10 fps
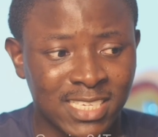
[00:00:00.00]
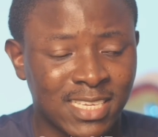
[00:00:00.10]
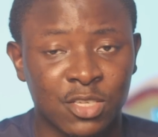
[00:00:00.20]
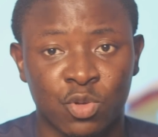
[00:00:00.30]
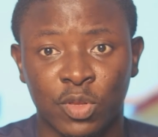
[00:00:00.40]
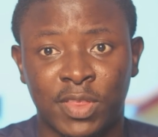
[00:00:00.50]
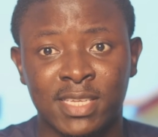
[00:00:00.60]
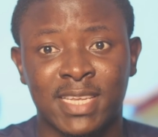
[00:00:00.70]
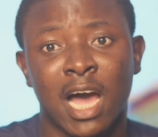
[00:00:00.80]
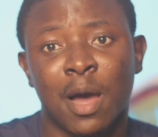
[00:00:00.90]
just as good
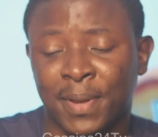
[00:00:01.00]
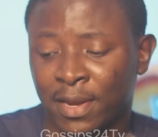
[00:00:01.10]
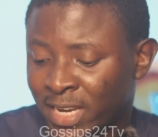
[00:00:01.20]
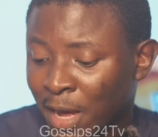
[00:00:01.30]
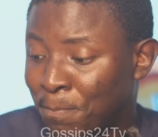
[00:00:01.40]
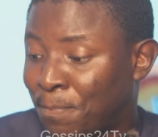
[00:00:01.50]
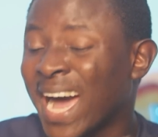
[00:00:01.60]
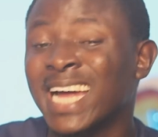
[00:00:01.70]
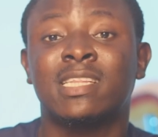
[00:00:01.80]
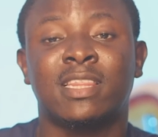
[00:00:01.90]
things are happening, not
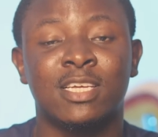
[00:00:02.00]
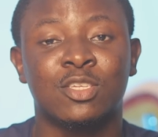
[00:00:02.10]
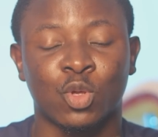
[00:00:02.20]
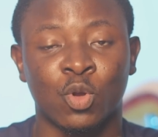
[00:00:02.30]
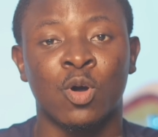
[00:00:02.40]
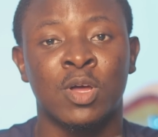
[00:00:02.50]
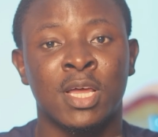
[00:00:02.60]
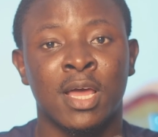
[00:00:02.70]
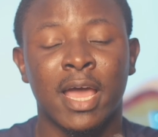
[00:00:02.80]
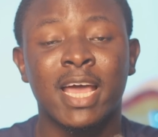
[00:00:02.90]
bad things, so no,